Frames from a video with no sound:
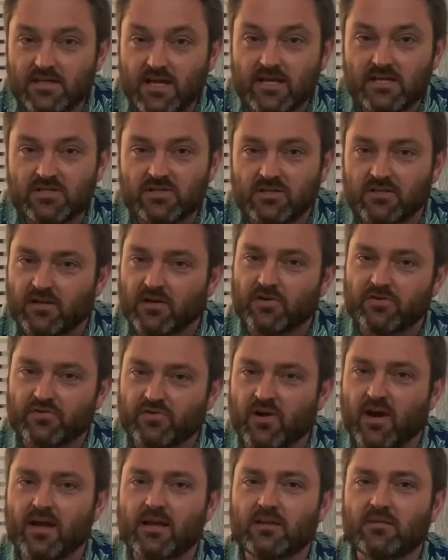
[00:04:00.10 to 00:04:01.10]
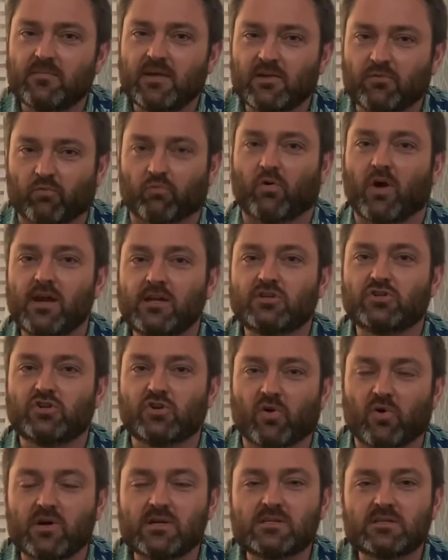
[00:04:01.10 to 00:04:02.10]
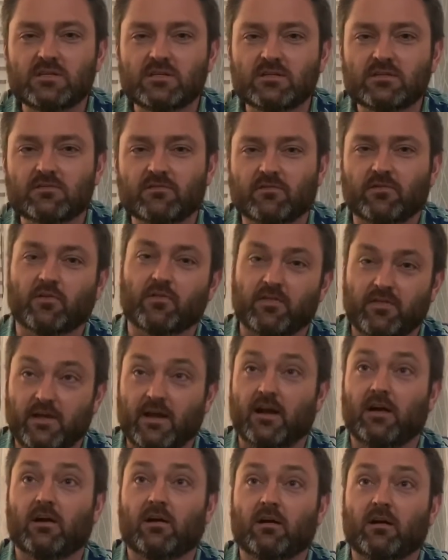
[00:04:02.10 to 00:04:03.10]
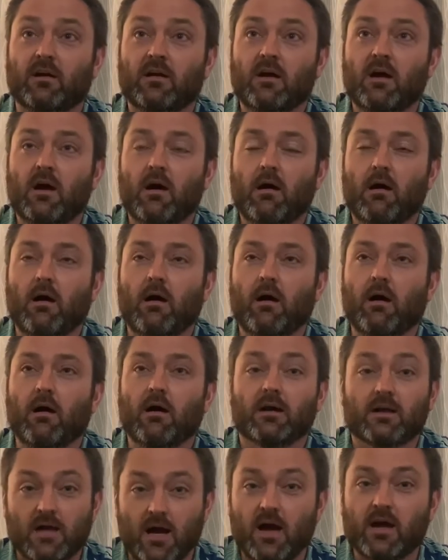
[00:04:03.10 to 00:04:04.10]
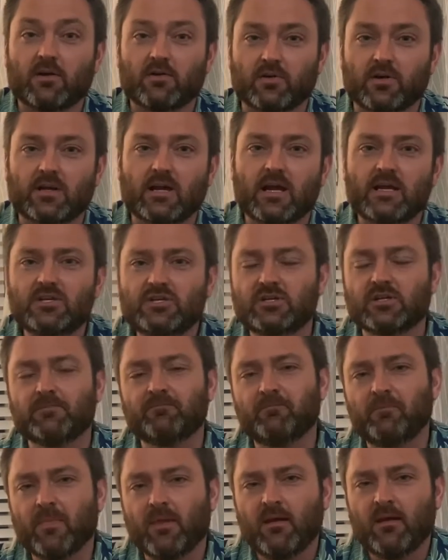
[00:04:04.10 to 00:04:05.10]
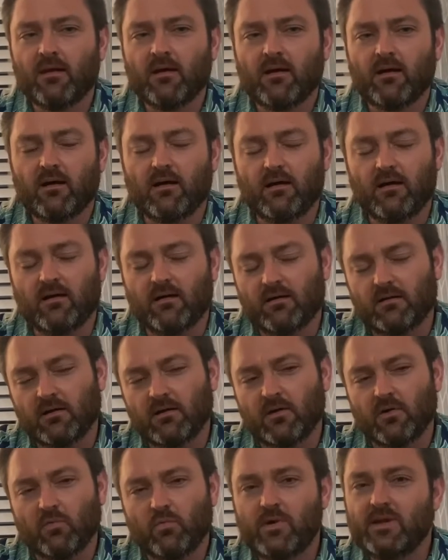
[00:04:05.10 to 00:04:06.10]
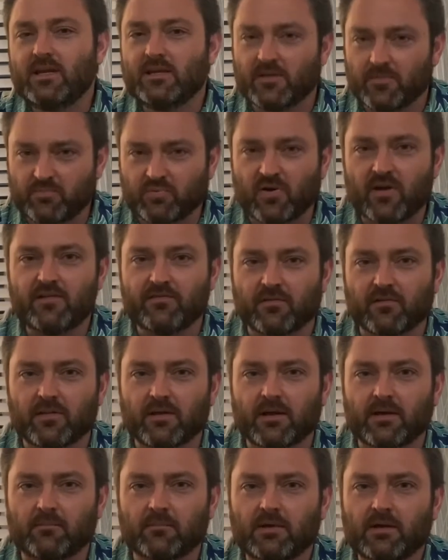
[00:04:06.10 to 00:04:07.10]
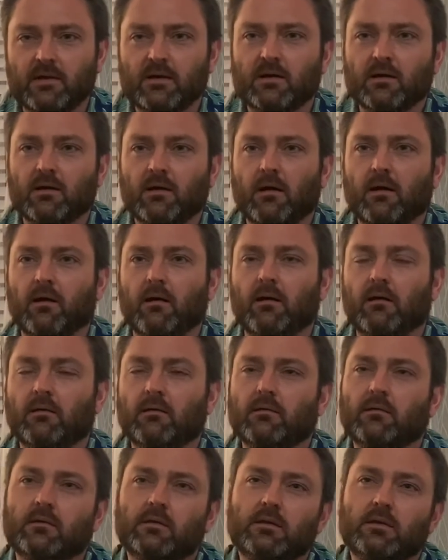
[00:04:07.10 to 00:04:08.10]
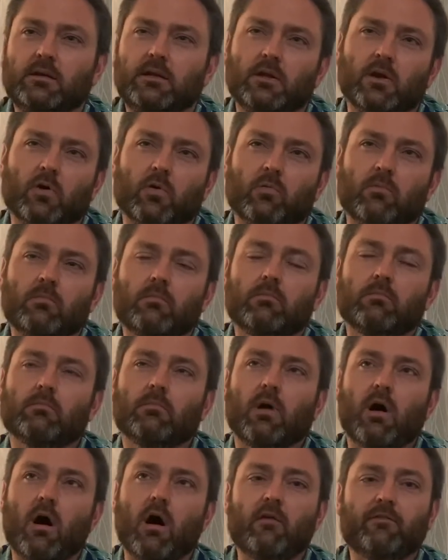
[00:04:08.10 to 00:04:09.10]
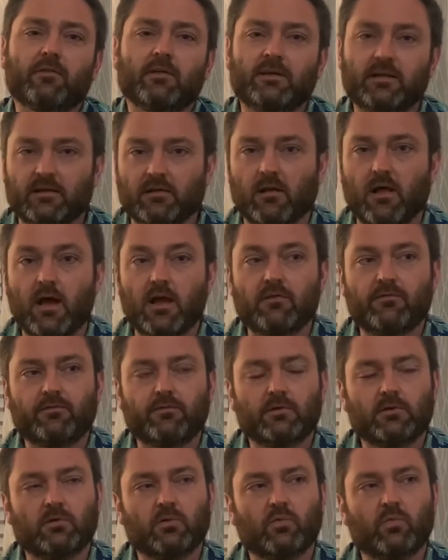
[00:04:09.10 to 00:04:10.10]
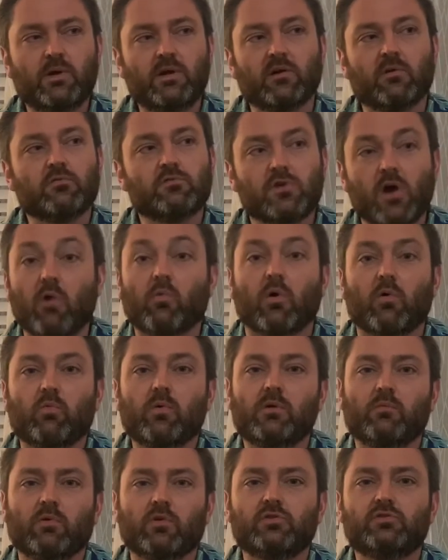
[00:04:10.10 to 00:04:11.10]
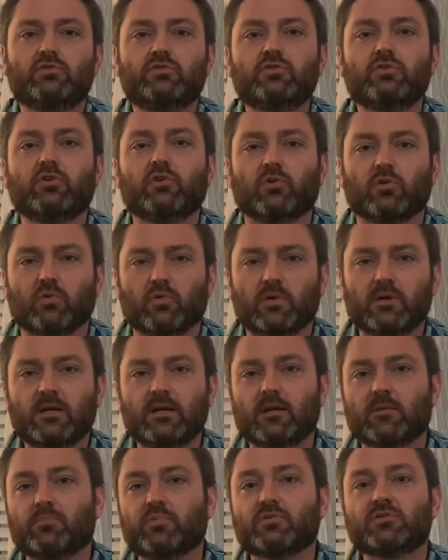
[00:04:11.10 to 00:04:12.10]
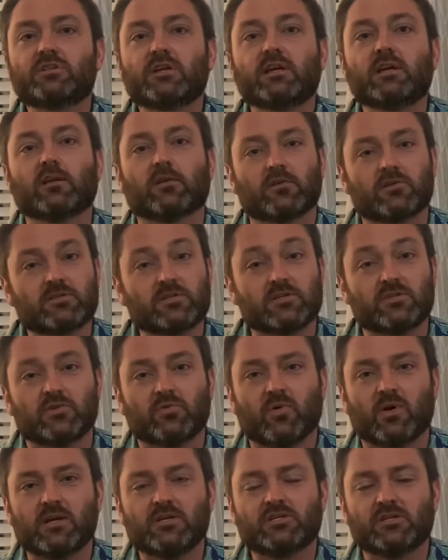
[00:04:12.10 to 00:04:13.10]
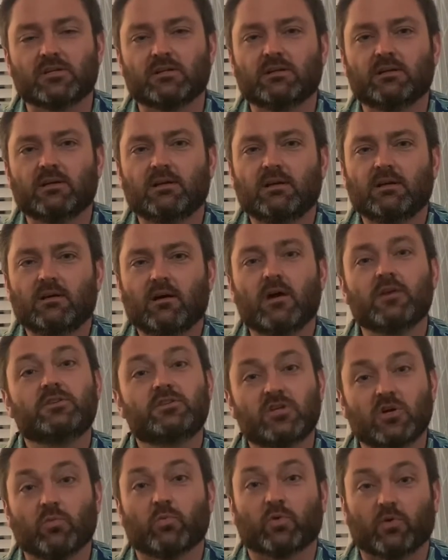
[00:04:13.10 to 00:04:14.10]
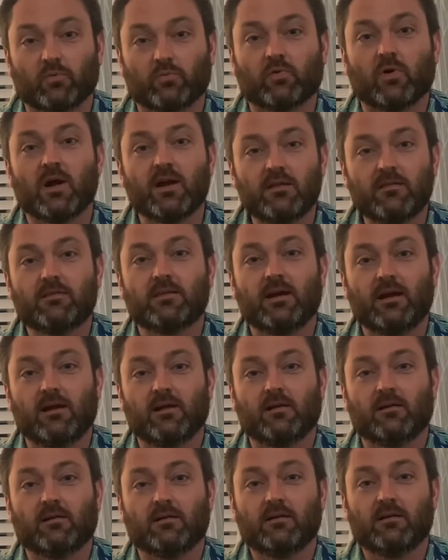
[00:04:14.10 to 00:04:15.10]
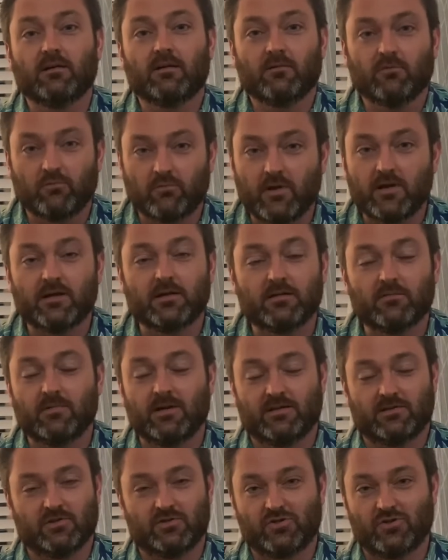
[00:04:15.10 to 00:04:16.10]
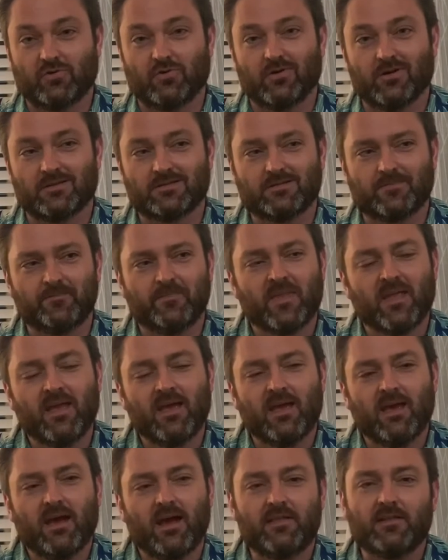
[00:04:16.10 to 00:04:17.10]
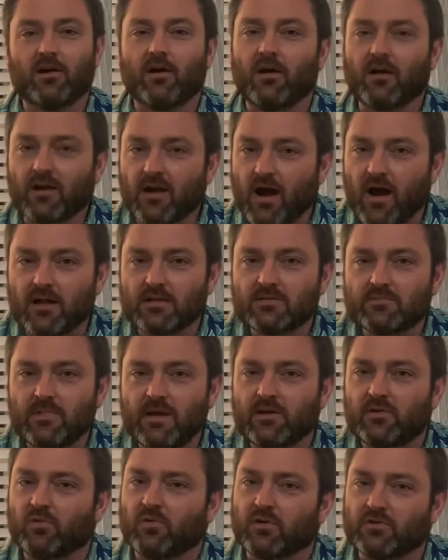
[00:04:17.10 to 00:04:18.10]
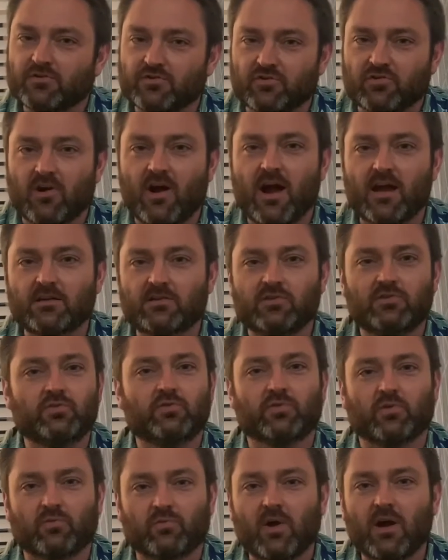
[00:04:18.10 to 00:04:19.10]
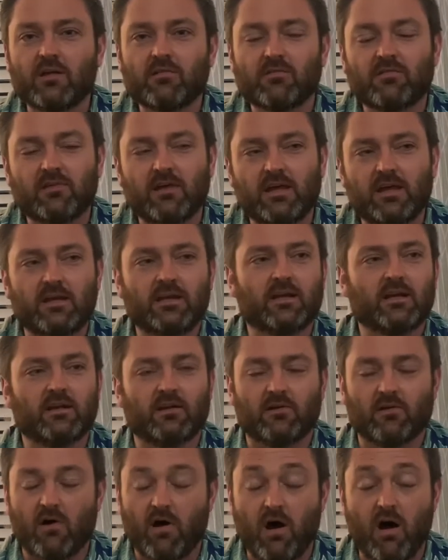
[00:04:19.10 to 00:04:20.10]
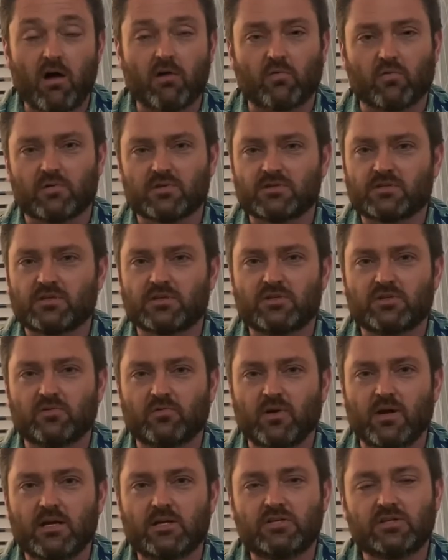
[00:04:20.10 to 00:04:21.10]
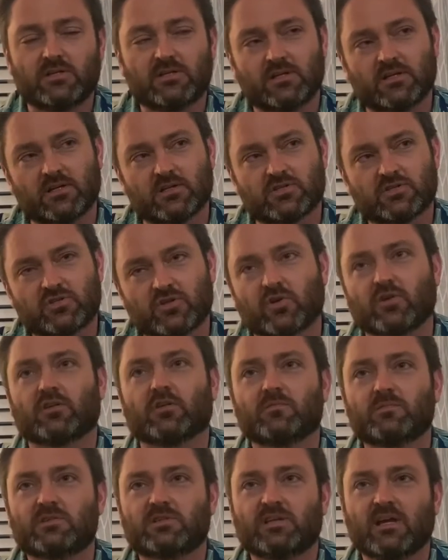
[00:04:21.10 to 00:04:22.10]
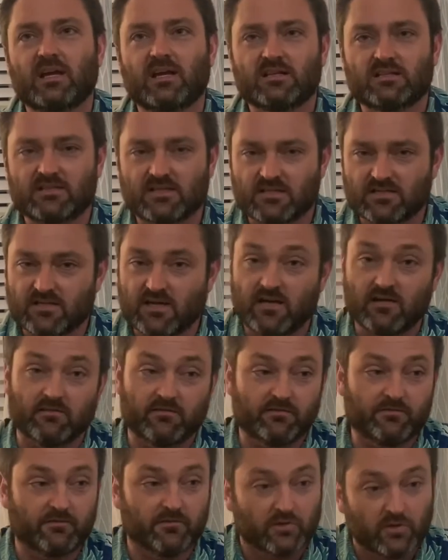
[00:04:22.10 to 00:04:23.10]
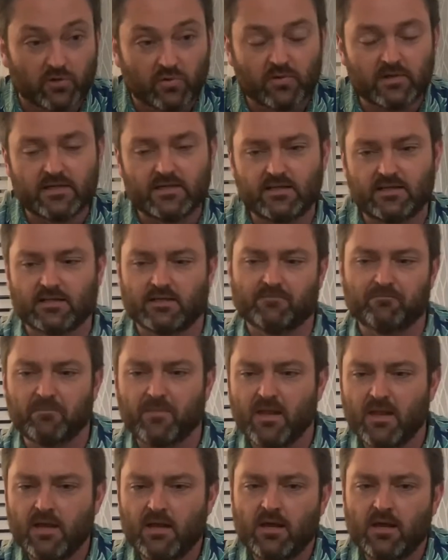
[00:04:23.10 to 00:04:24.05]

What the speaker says: nation that are trying to make right choices for their congregation. We need to pray for them. Often in life, we don't know what we would do in a particular situation until we're right there, ready to make the choice. And there are God's men who are trying to do the right thing in an awkward situation, in a circumstance that's kind of fluid and